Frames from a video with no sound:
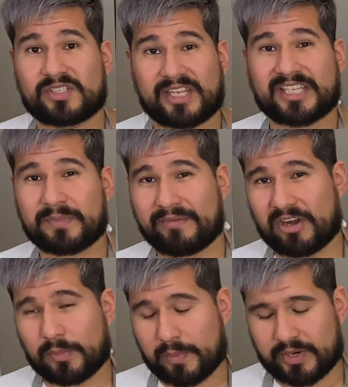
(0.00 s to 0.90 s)
let them
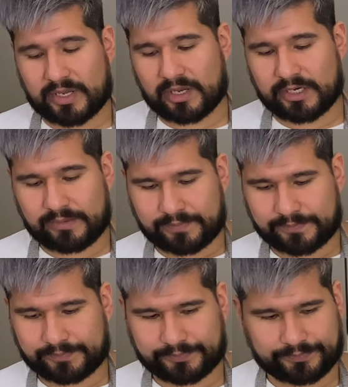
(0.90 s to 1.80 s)
develop a bit of color.
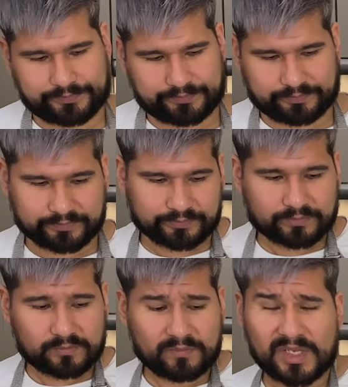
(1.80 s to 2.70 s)

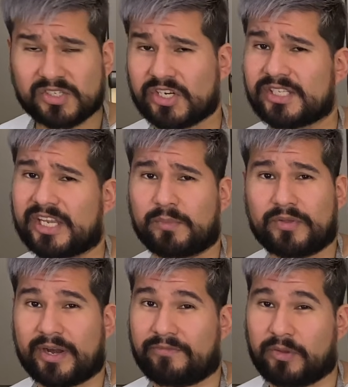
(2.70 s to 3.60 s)
Shouldn't take more
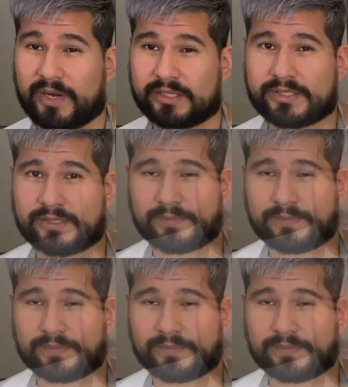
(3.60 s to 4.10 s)
than a few minutes.